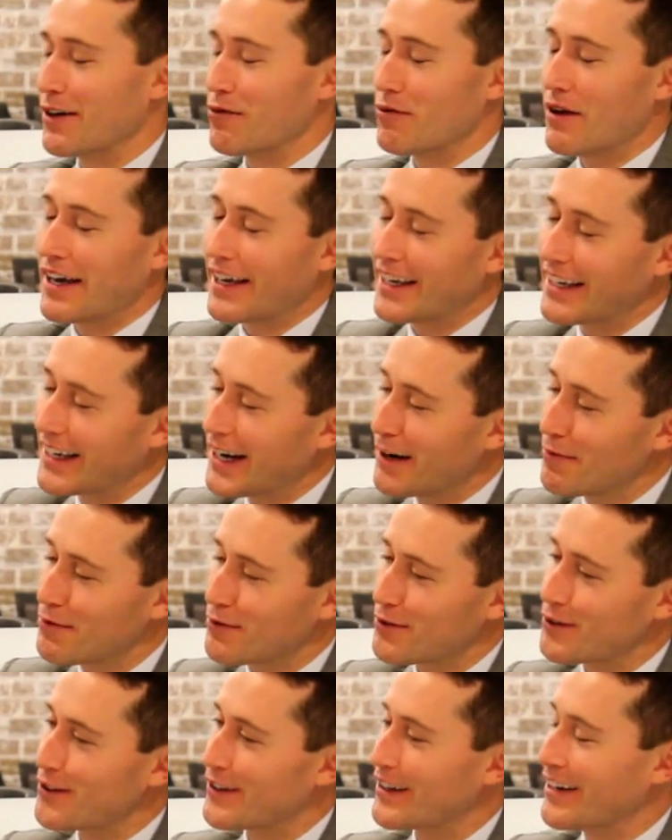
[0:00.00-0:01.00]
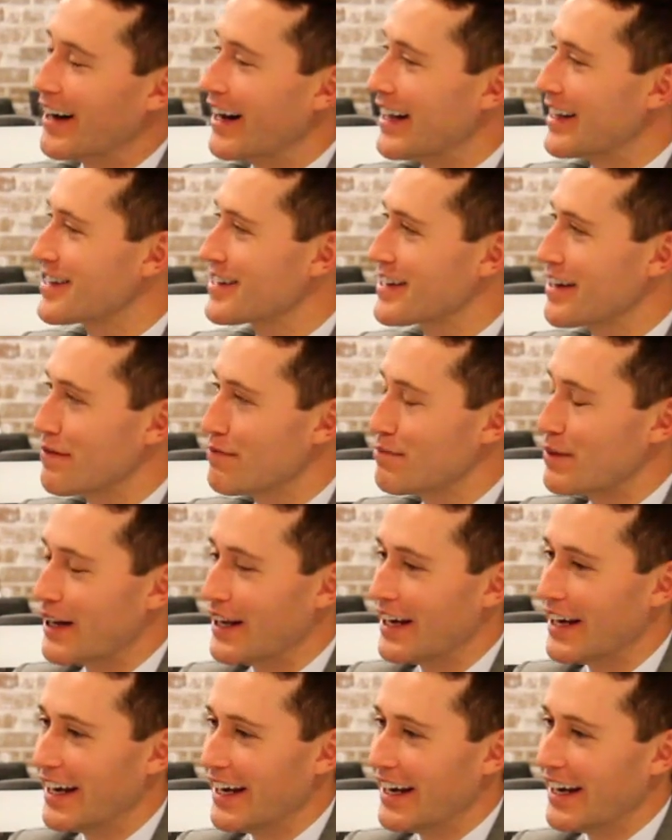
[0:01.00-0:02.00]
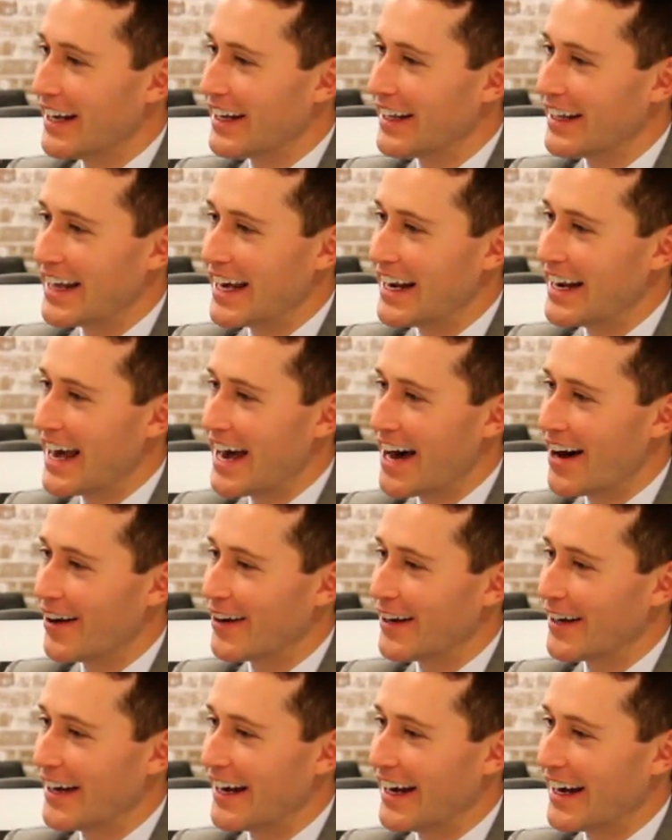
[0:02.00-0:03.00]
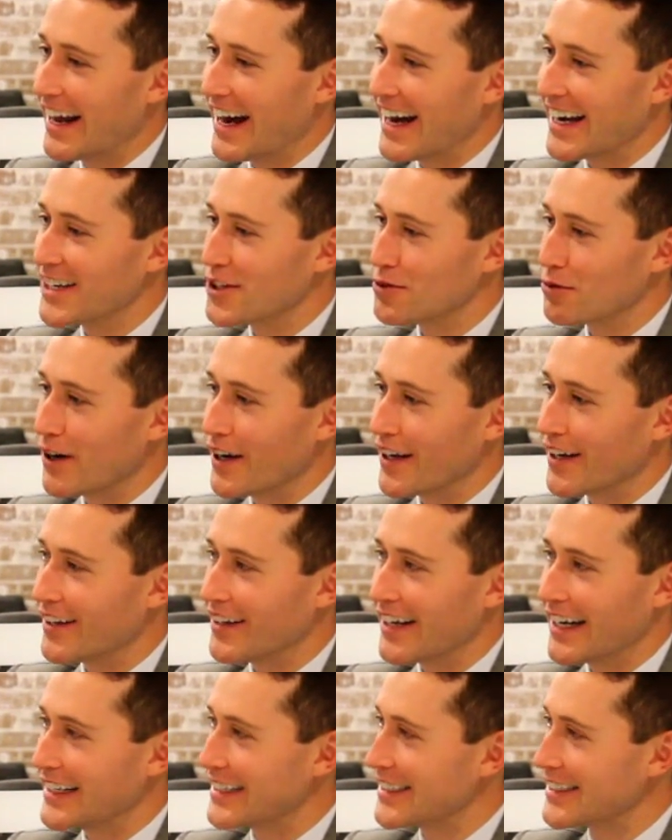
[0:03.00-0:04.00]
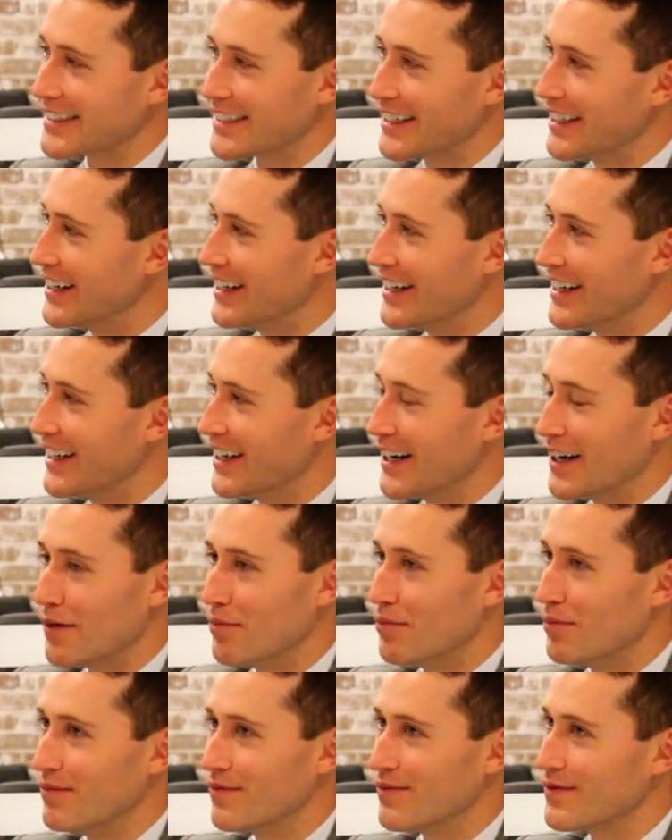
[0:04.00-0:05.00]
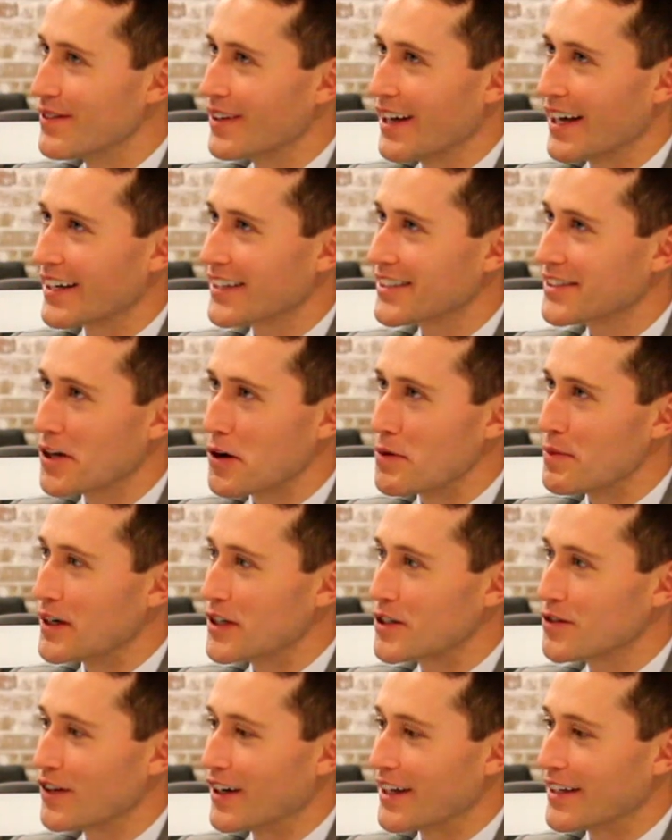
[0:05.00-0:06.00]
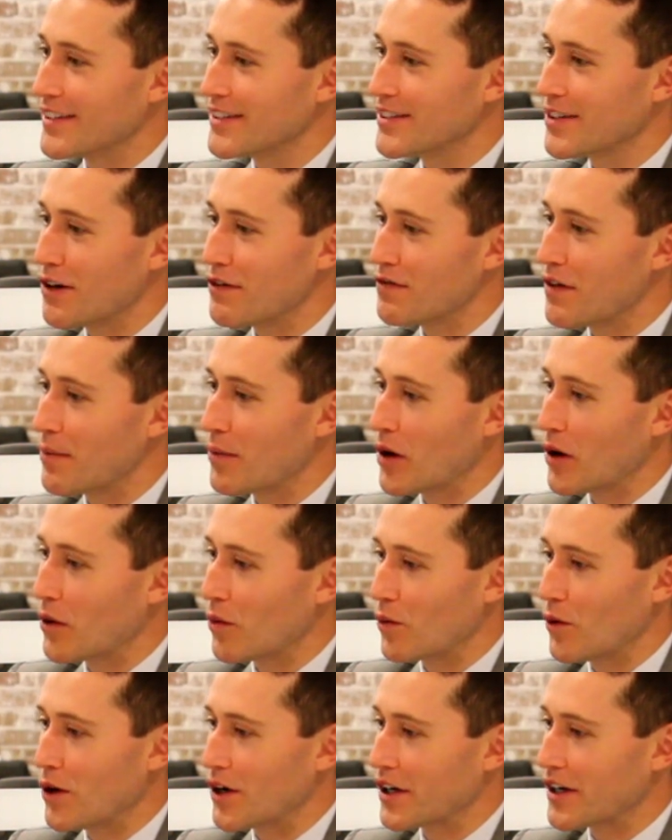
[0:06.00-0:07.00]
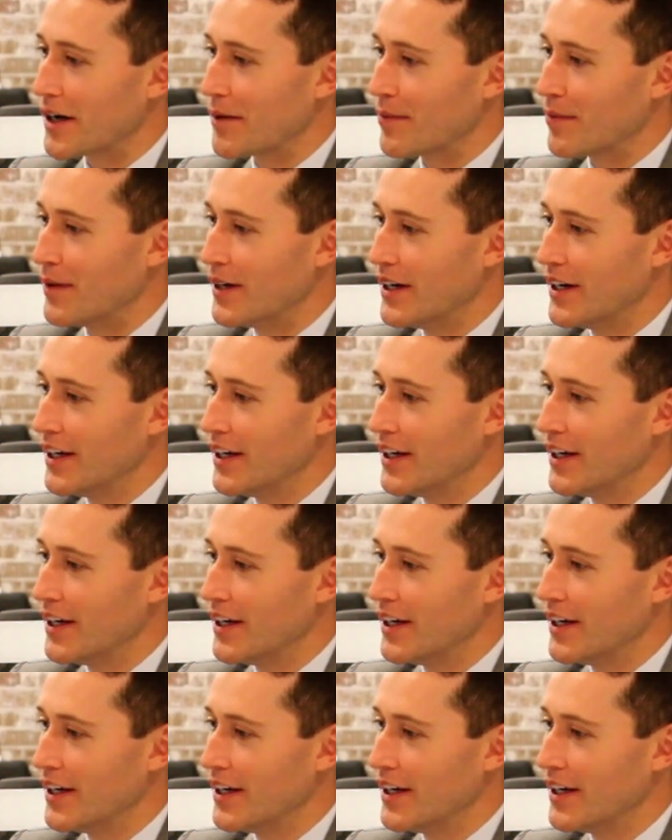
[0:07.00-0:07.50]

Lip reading: and they're waking up through the night and stuff. But they're now at an age where they just are so much fun. So if I'm not at work, I'm